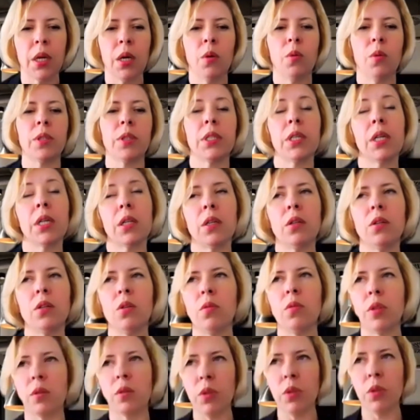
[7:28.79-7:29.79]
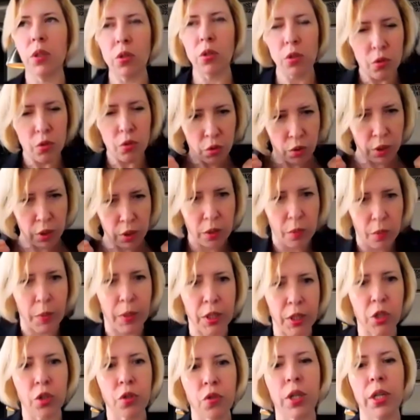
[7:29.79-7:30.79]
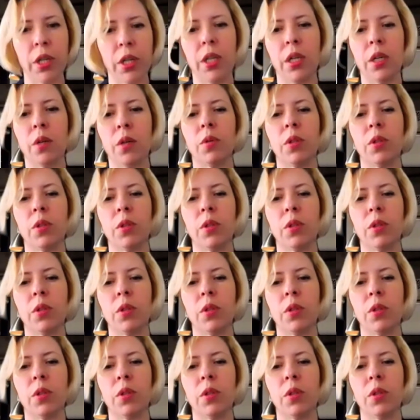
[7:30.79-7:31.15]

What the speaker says: we said, you know what, we don't do that much trading.